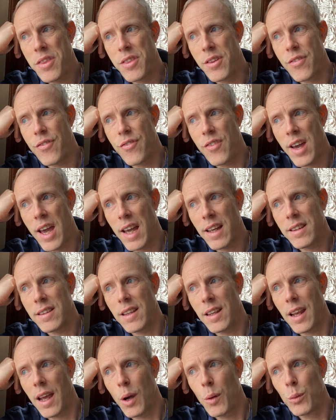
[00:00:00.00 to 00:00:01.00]
the fact
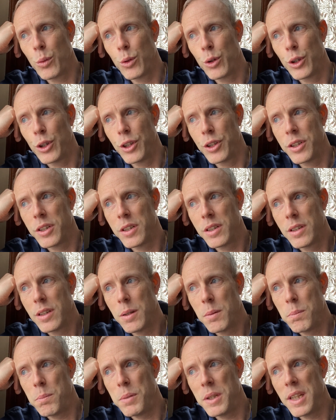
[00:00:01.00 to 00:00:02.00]
that I would
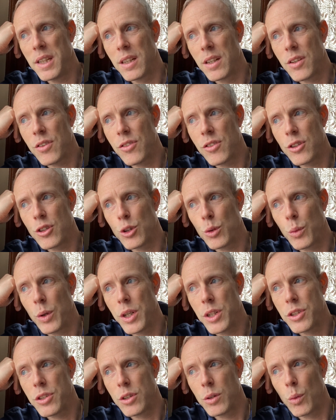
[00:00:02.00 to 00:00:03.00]
be in a
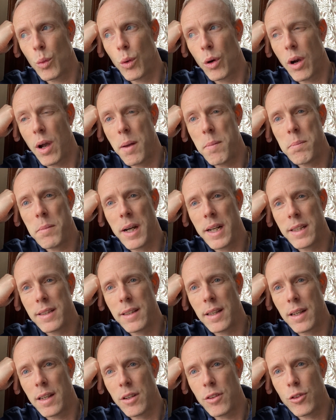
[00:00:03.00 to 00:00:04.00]
situation where I might
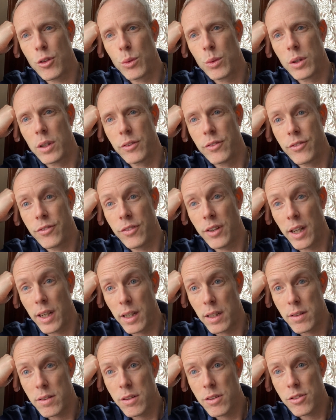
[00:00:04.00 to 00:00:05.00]
get into a
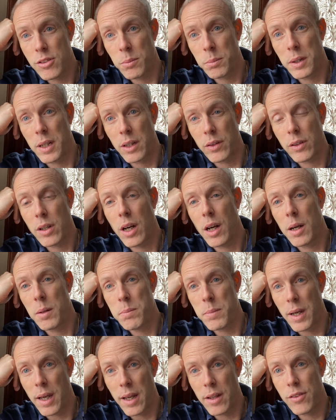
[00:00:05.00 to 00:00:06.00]
fight, some kind of
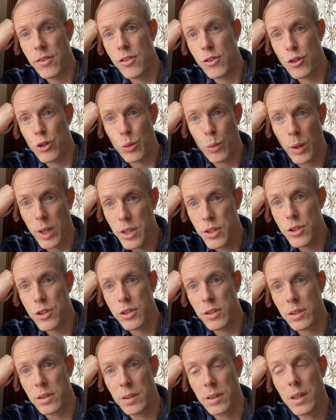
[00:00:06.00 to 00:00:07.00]
combat
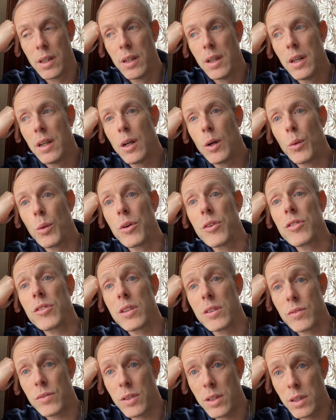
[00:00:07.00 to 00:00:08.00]
situation, was
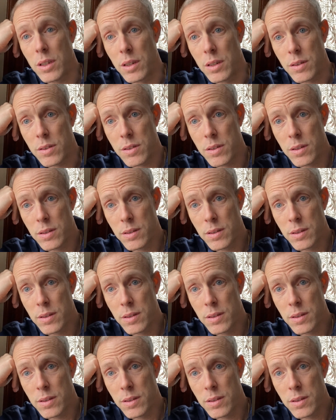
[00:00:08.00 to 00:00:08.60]
convenient.